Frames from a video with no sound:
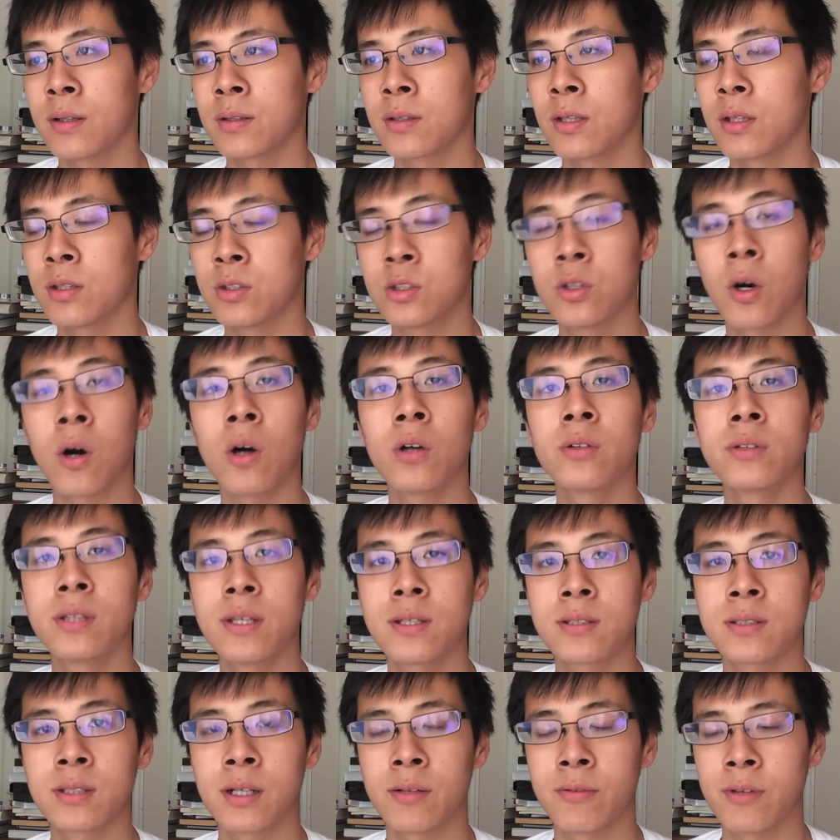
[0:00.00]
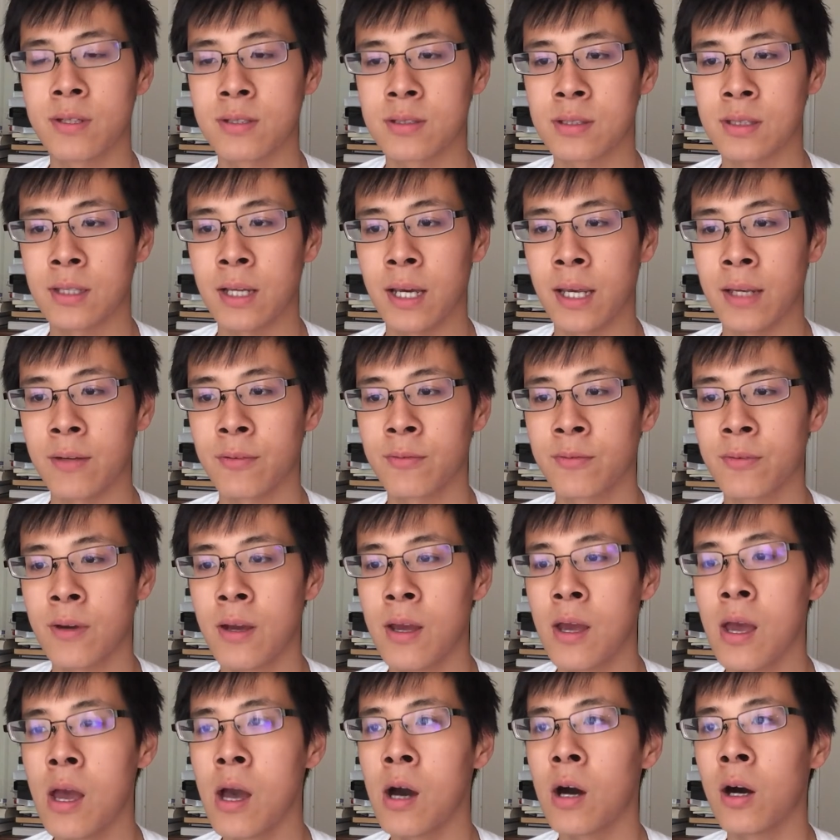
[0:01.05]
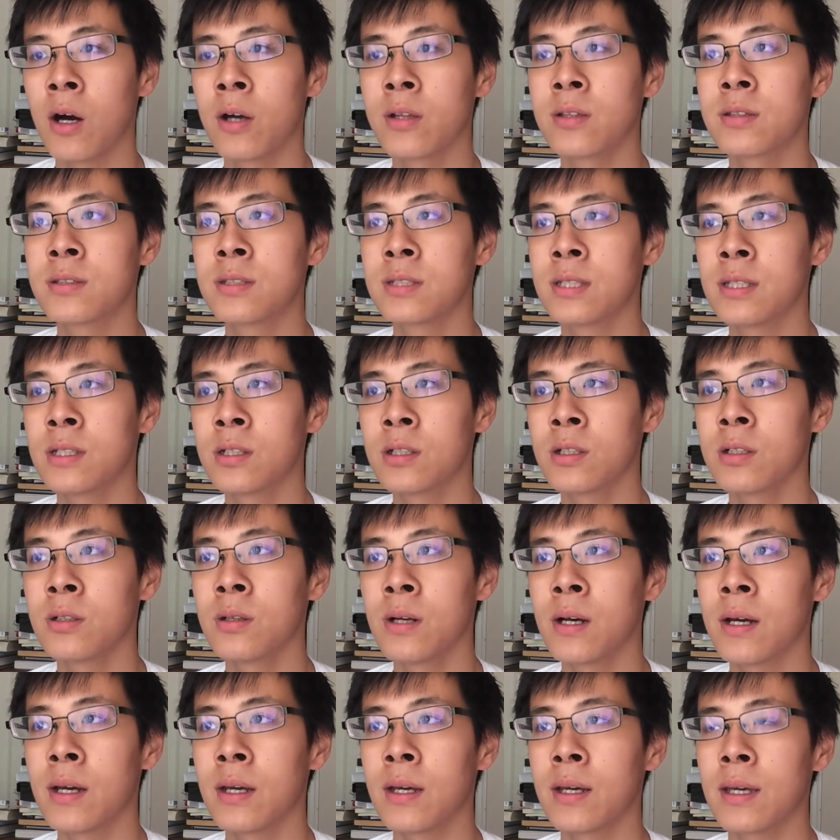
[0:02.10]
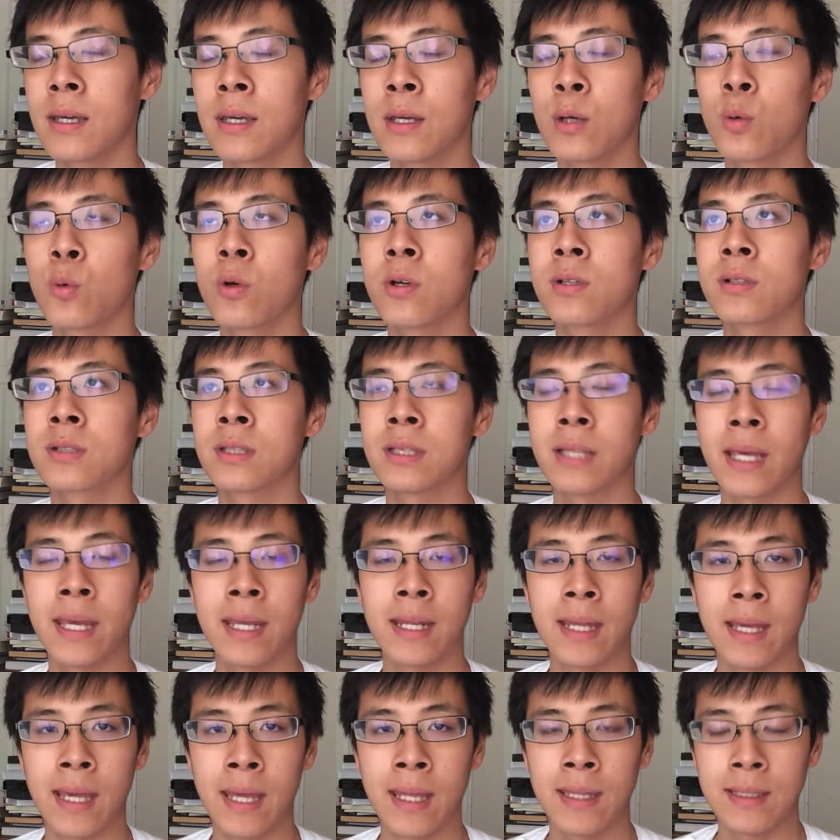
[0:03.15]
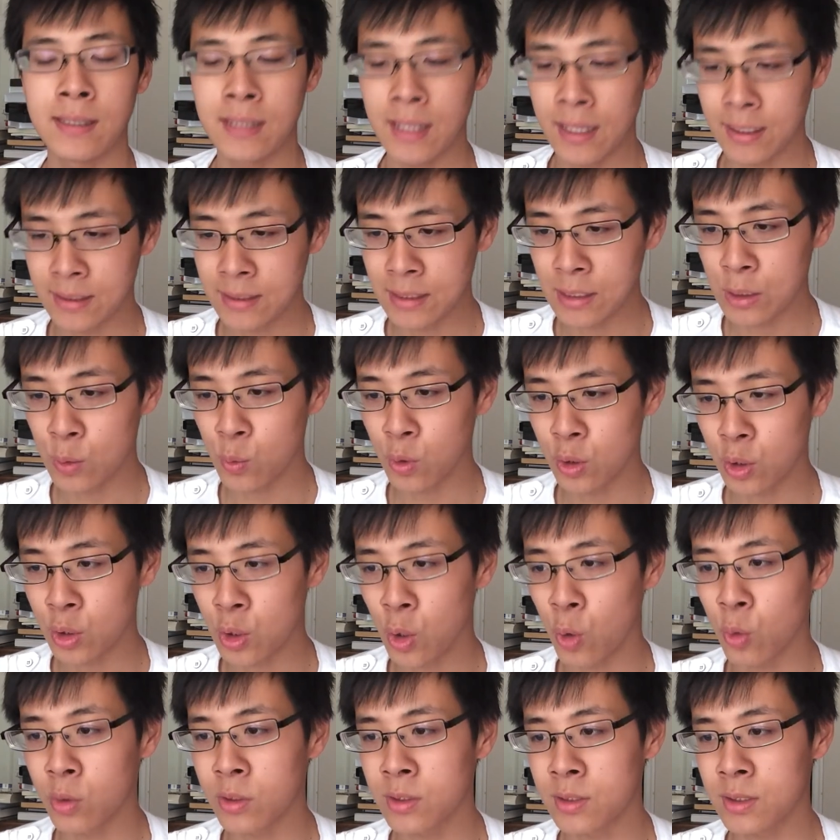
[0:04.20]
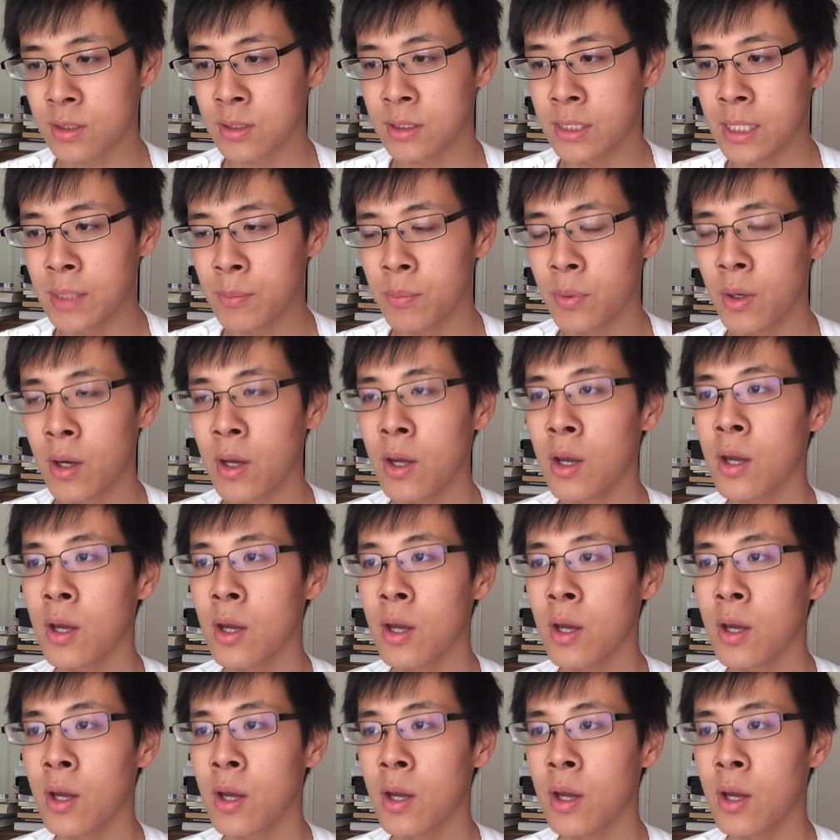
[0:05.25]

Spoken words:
the dullness of his life until it was late, and then he would go to sleep